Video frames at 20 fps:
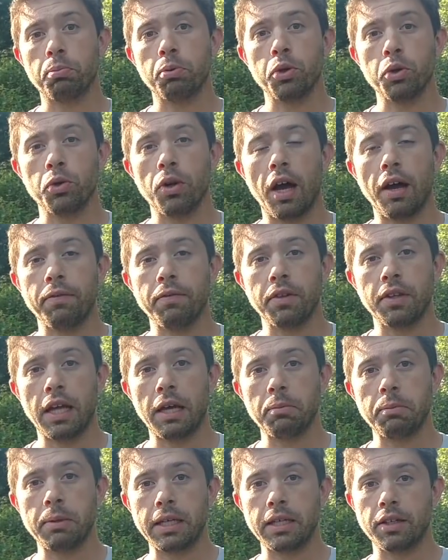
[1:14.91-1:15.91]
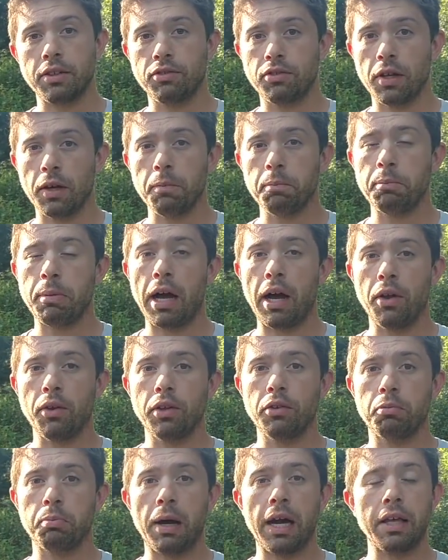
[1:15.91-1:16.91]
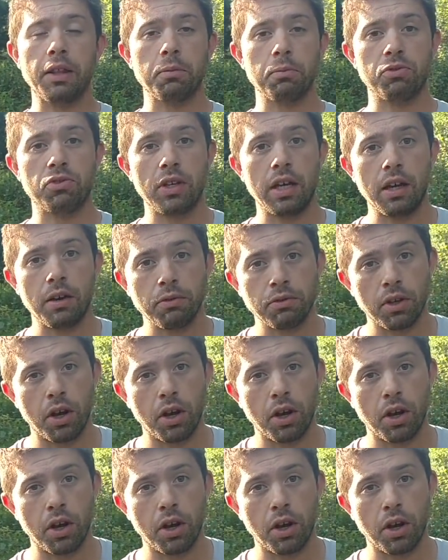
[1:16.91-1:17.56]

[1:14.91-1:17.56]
brood off of that because some pollens by themselves